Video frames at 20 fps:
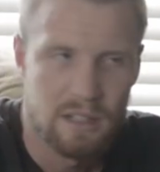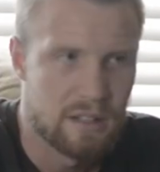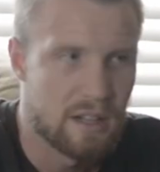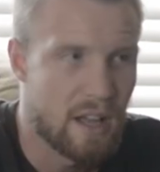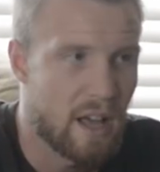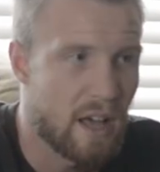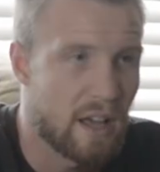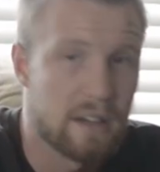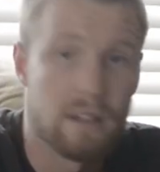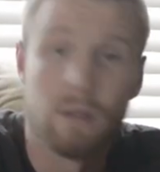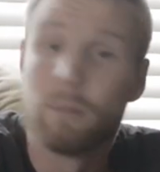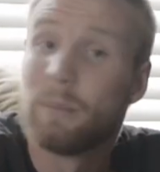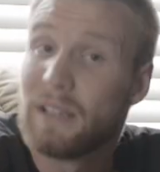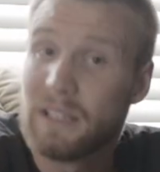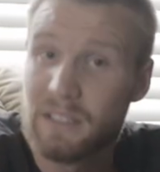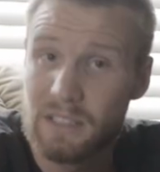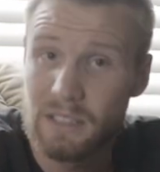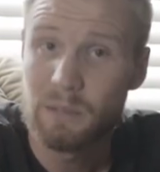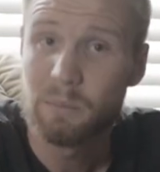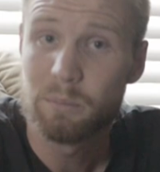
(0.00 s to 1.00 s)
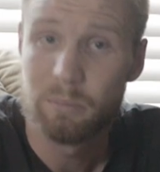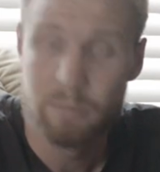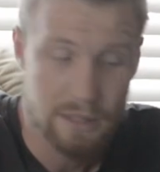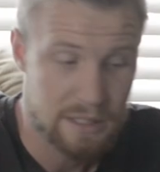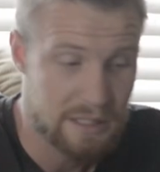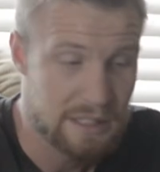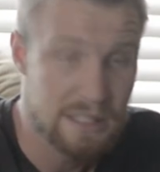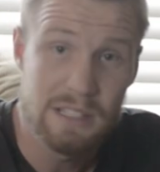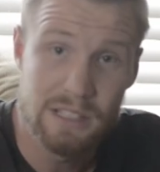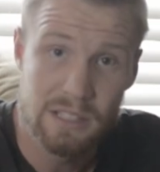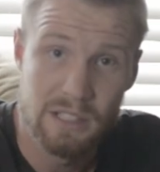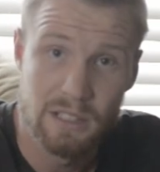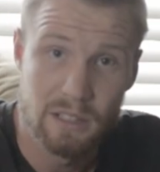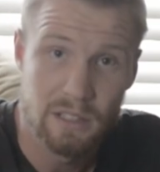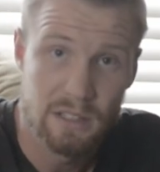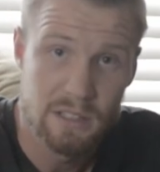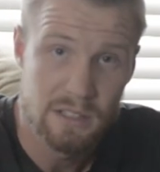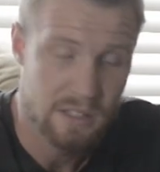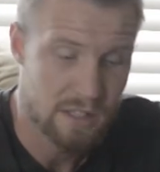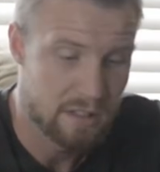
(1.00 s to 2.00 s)
Not amazing, but decent
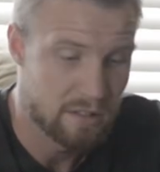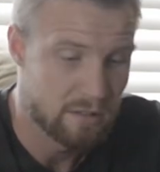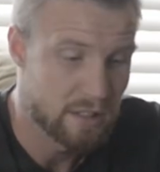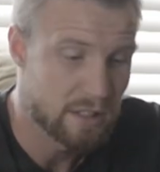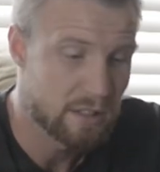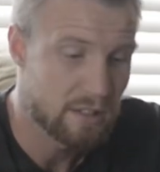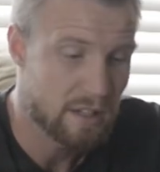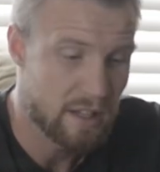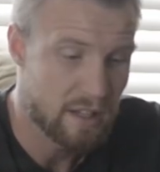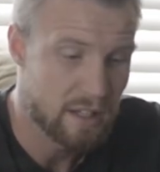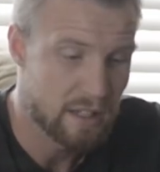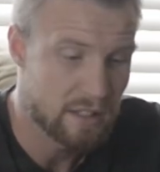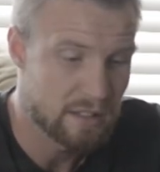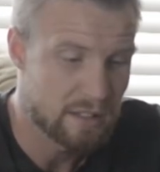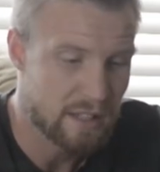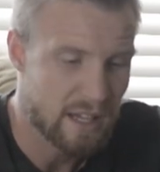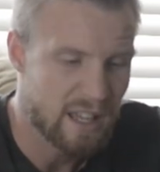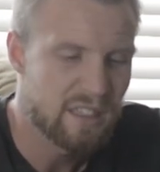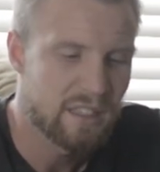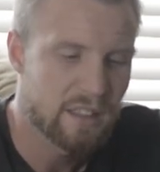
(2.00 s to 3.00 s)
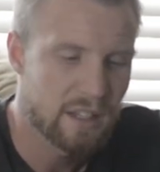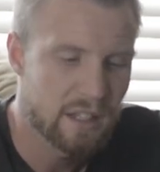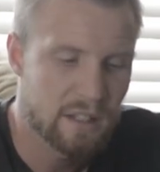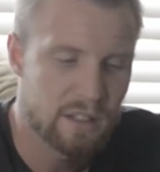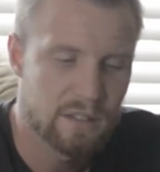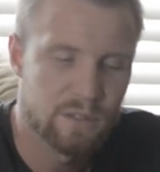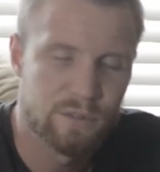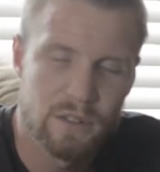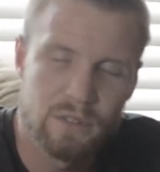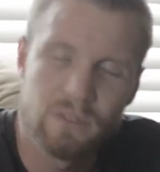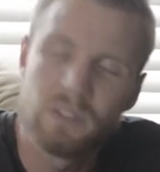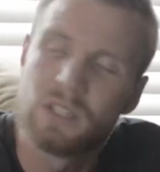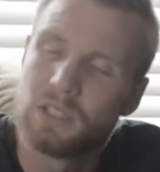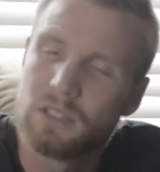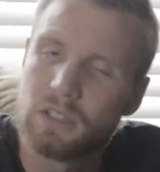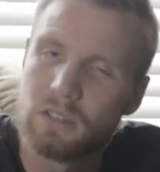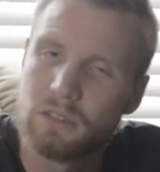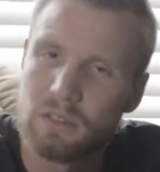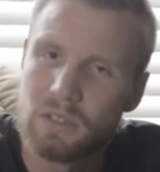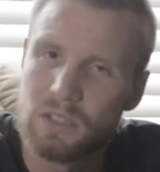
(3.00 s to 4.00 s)
considering. And I think
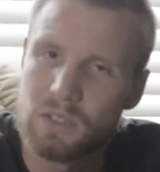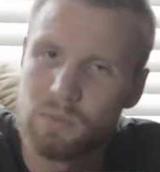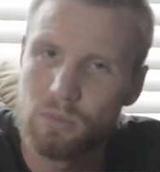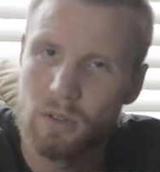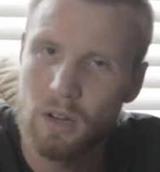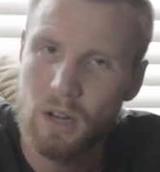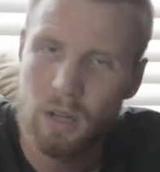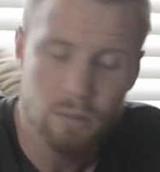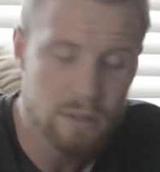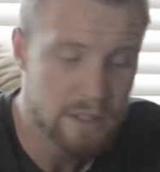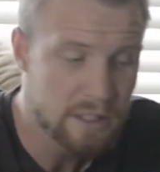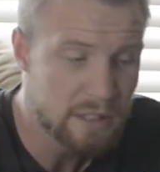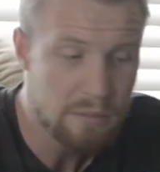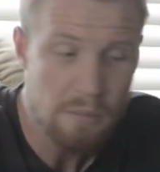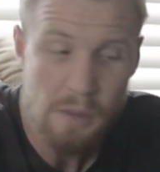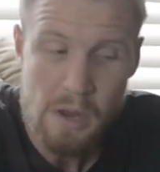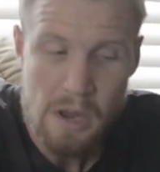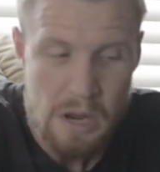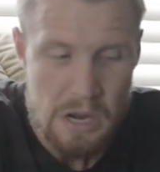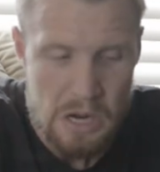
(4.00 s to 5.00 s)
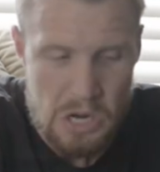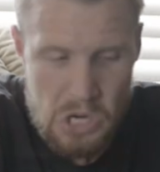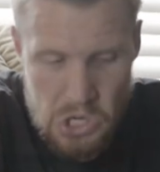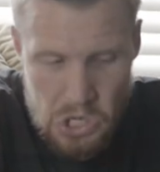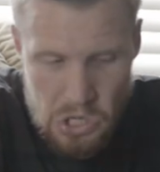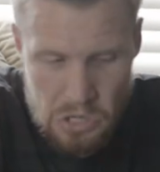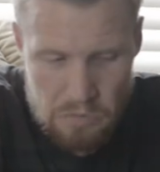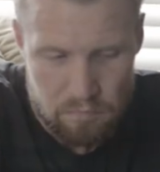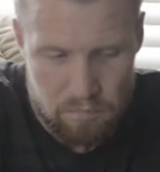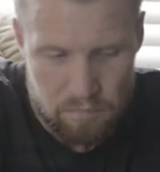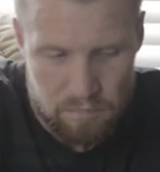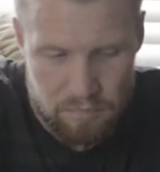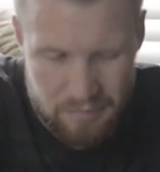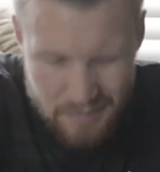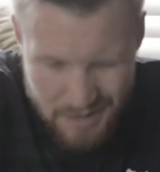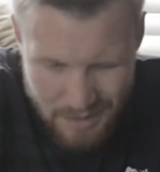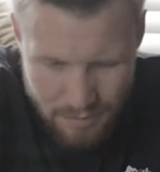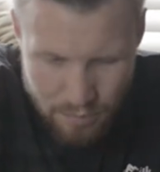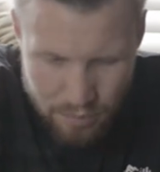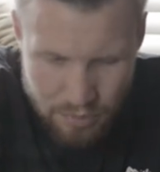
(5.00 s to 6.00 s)
15-degree is probably
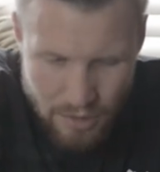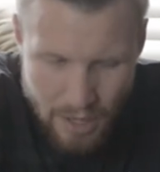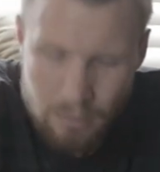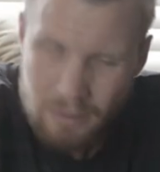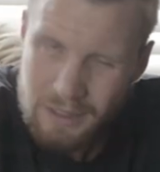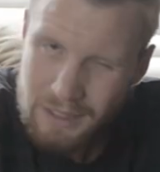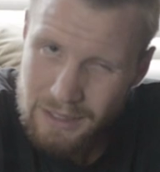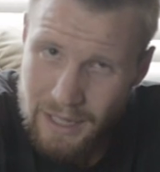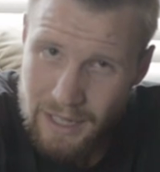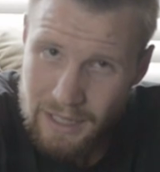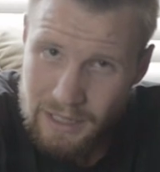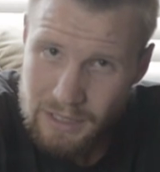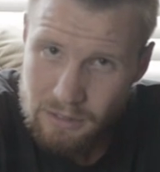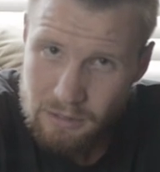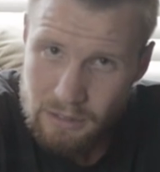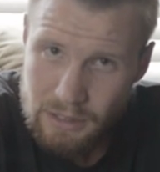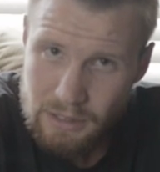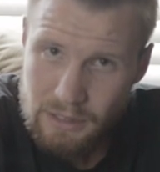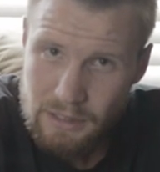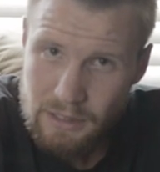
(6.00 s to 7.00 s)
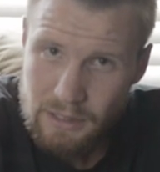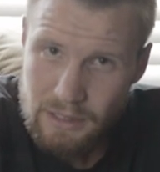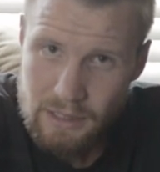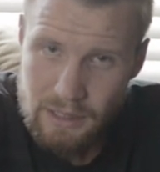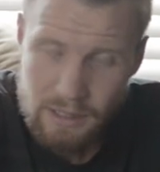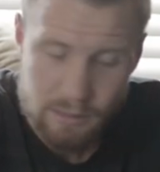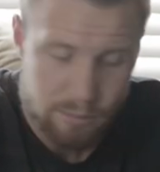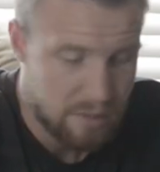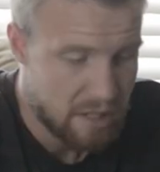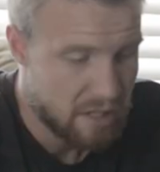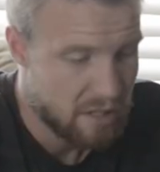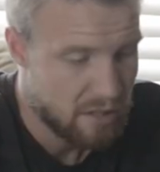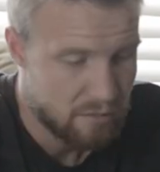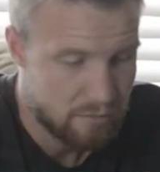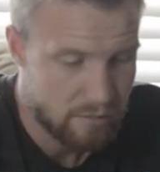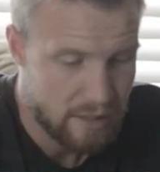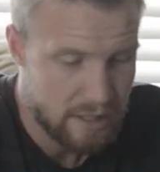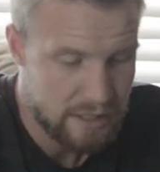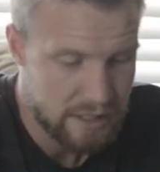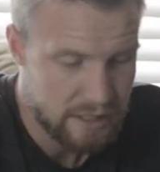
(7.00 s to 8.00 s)
an accurate
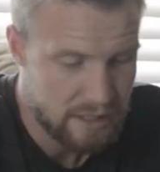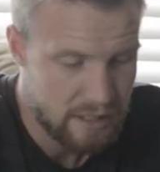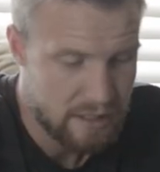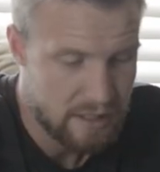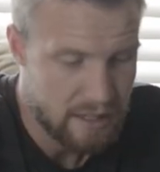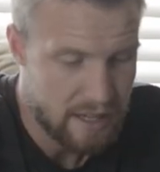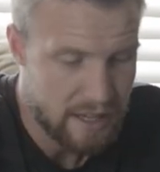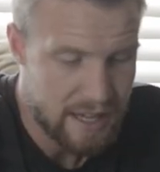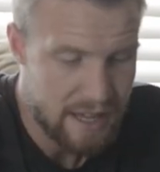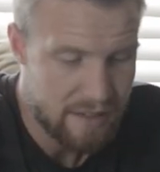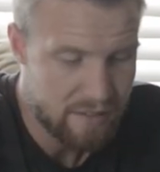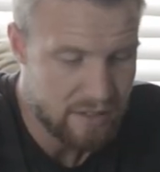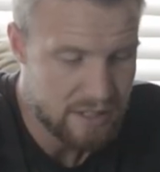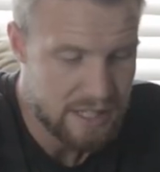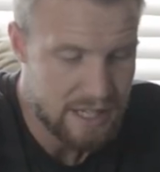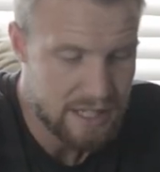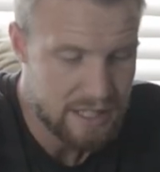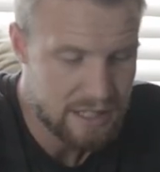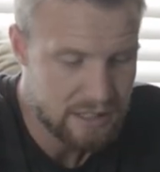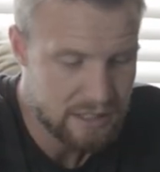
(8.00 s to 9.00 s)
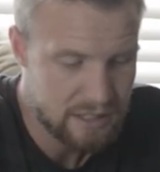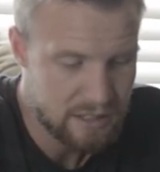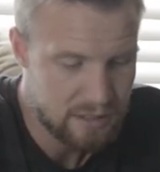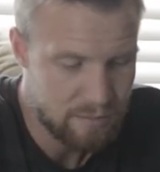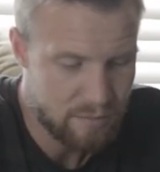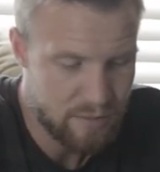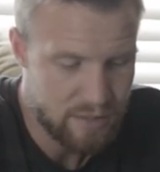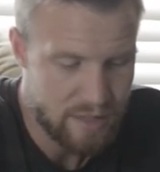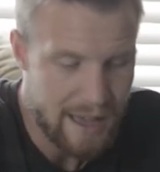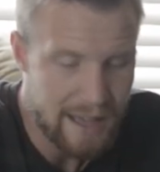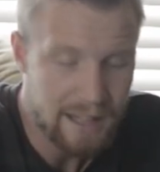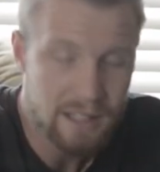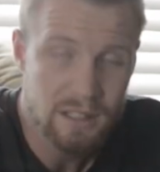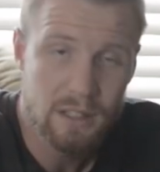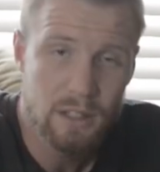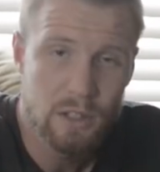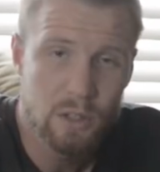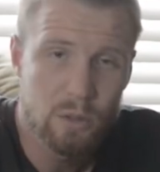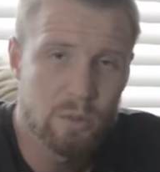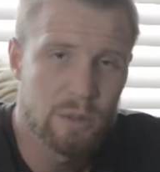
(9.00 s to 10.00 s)
rating. I haven't taken it that
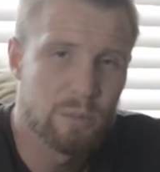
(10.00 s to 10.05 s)
low.